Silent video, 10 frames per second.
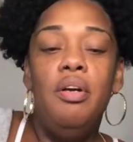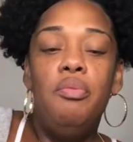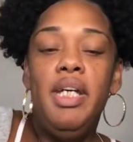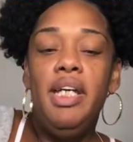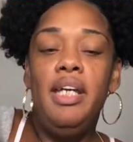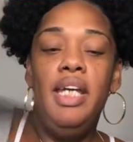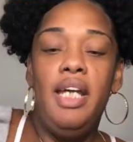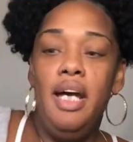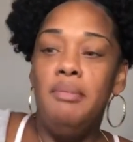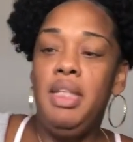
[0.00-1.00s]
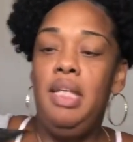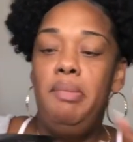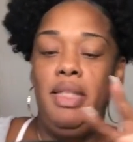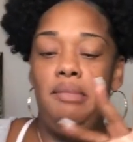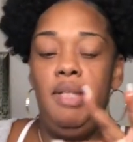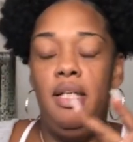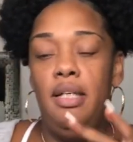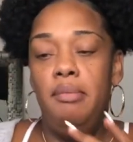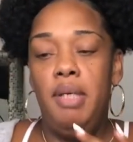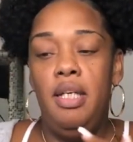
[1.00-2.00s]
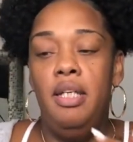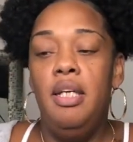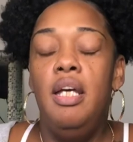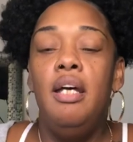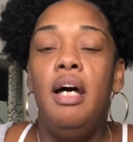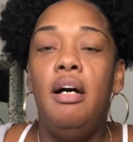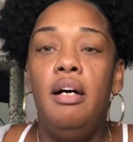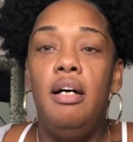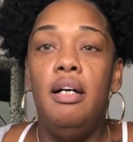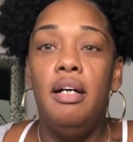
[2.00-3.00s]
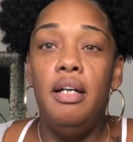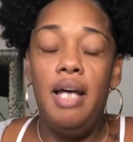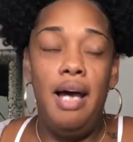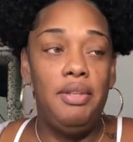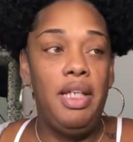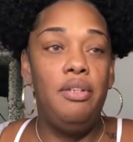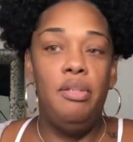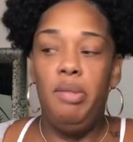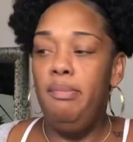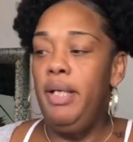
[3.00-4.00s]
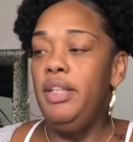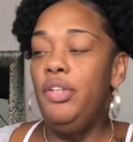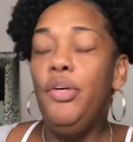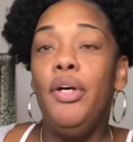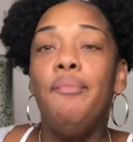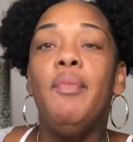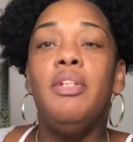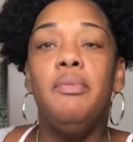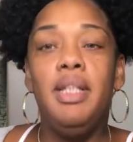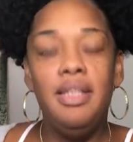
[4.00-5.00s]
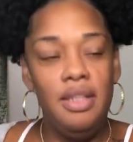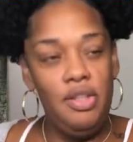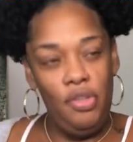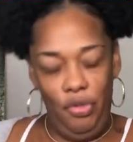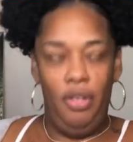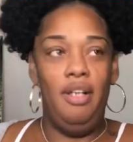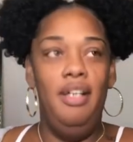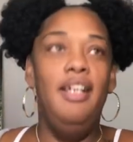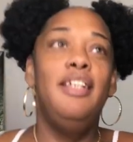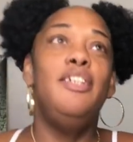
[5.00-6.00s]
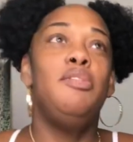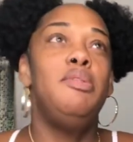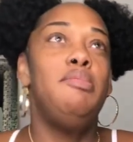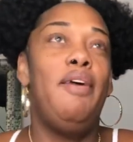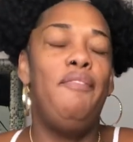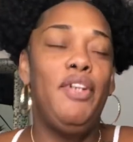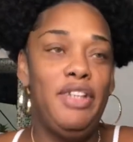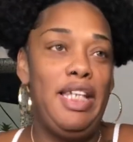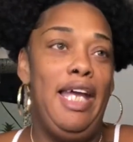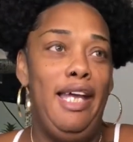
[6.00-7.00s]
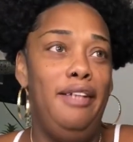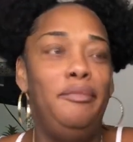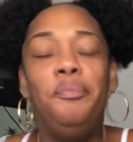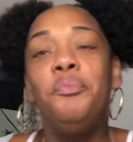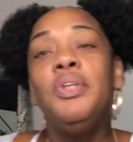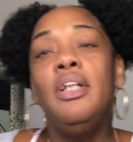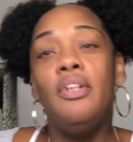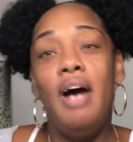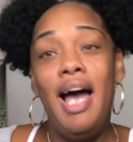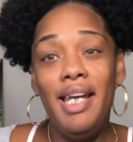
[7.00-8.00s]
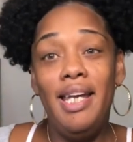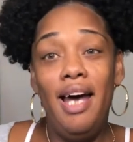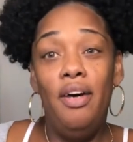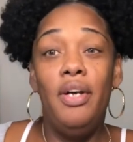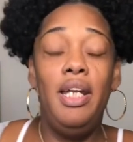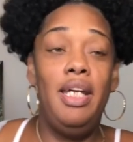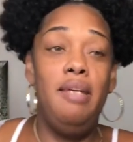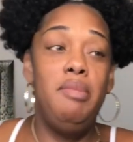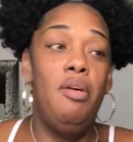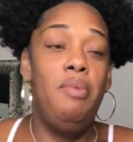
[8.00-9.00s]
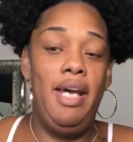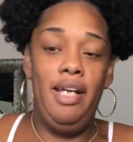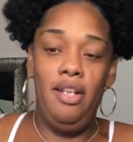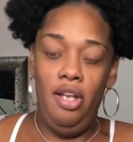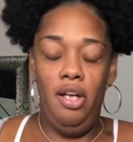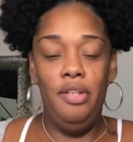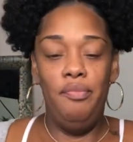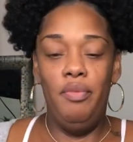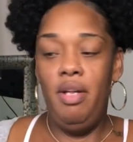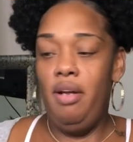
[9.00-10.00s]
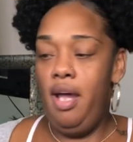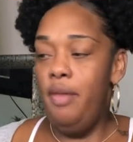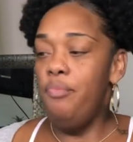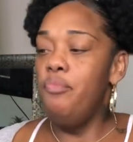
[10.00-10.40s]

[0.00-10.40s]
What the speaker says: he comes and he picks me up, and I was like, you can bring me by the store. So we get to the store. This should have been my first time. So I get out and I get me a white claw, okay?